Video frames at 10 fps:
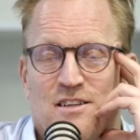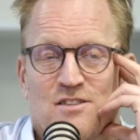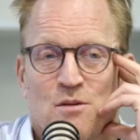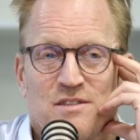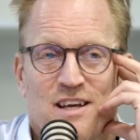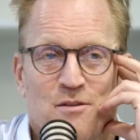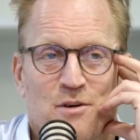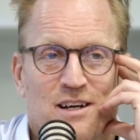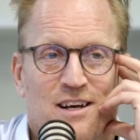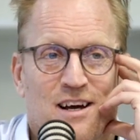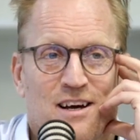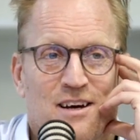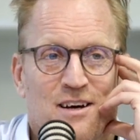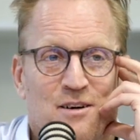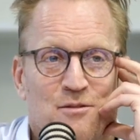Thomas Heatherwick
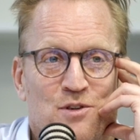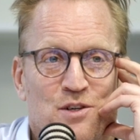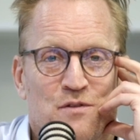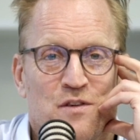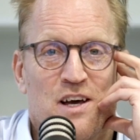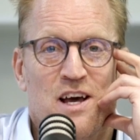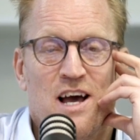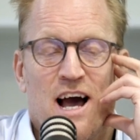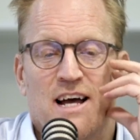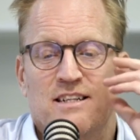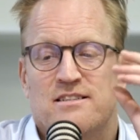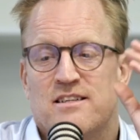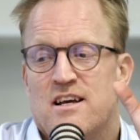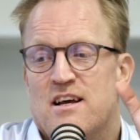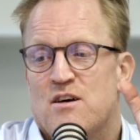roof.
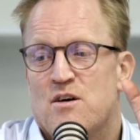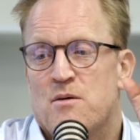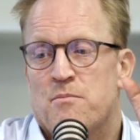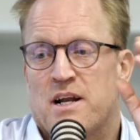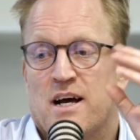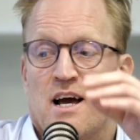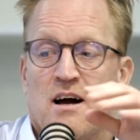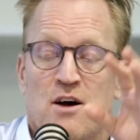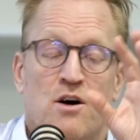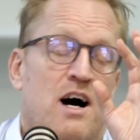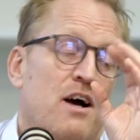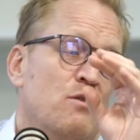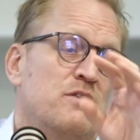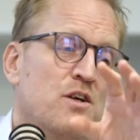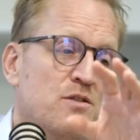But I
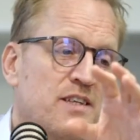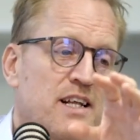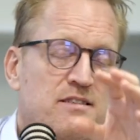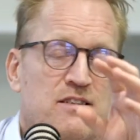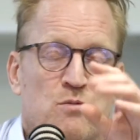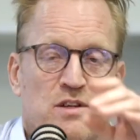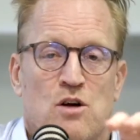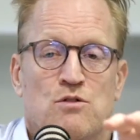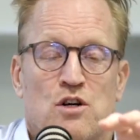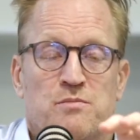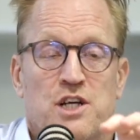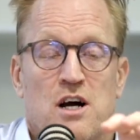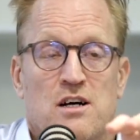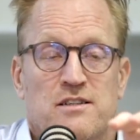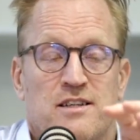also sense that with Coldrops
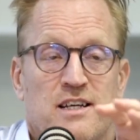Yard,